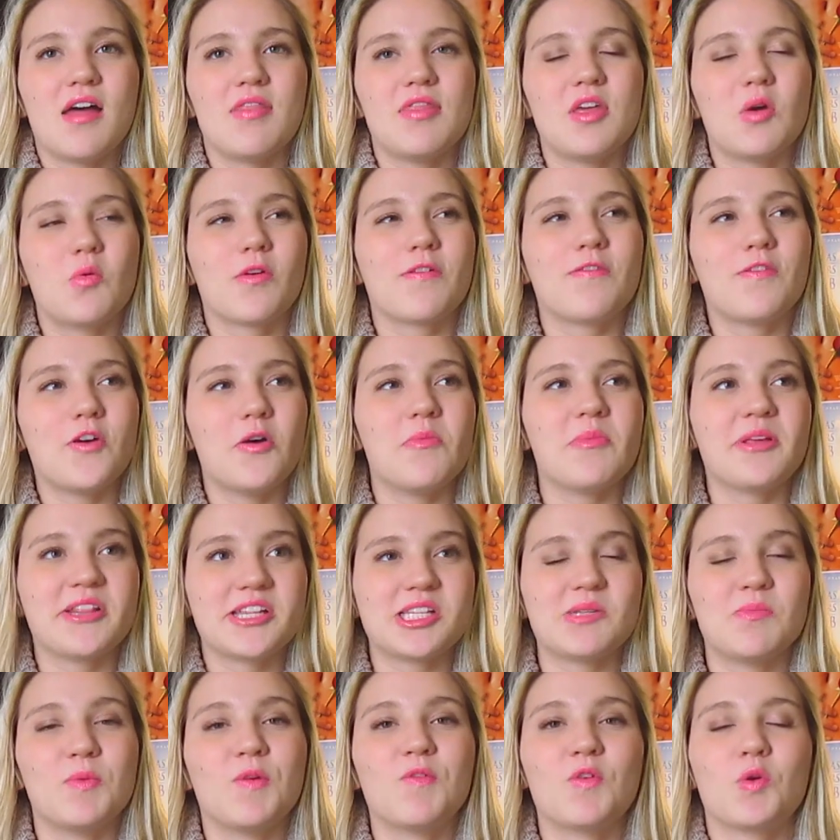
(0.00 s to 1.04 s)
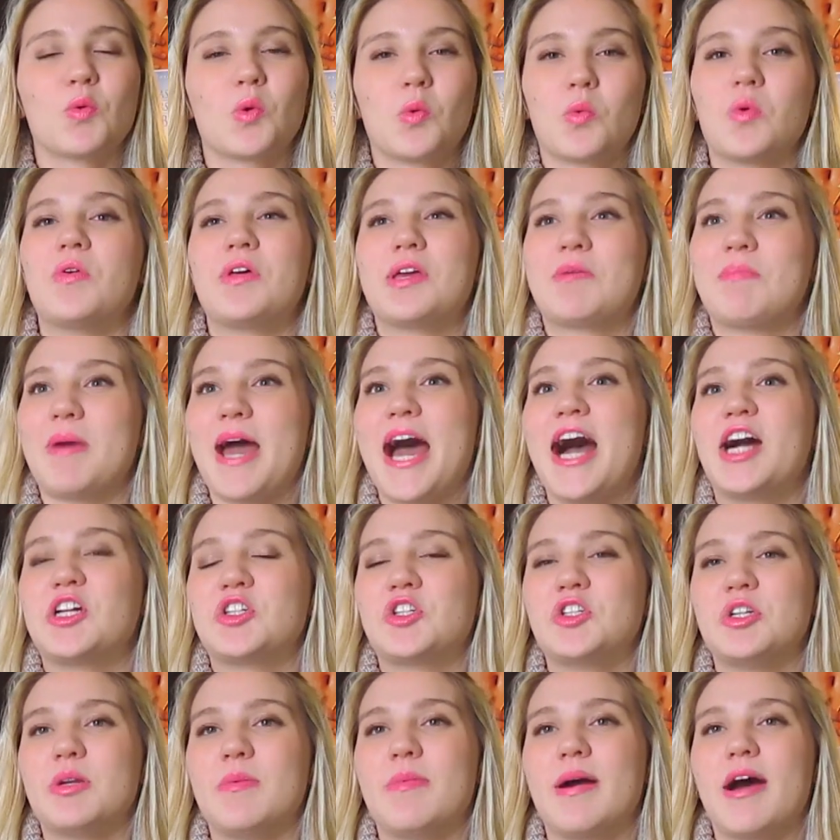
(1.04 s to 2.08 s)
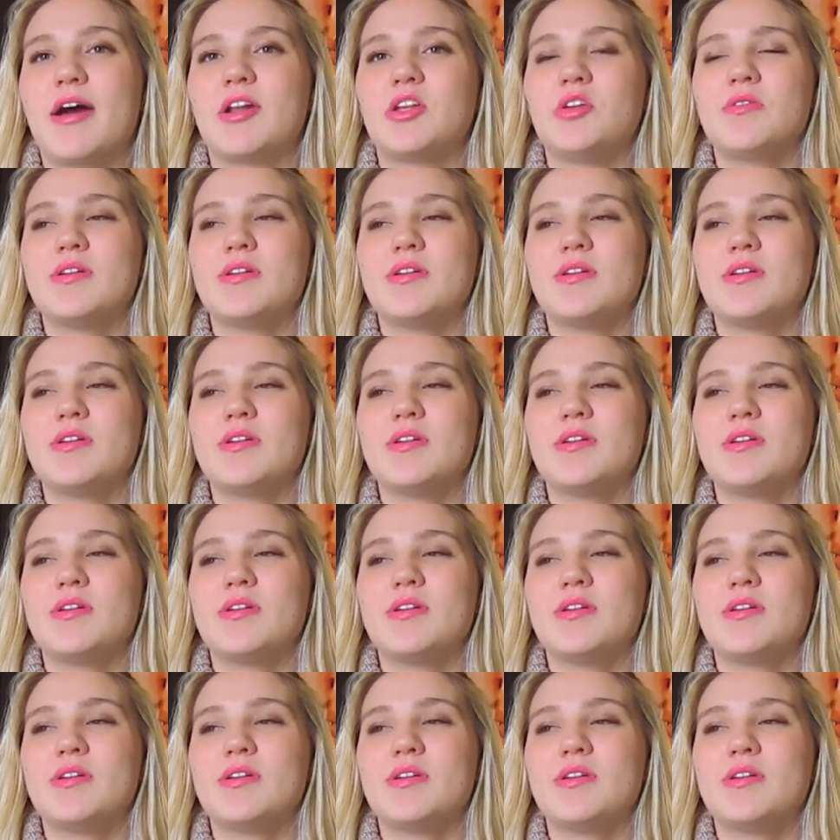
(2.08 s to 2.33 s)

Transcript: that were filming this movie were really passionate about it.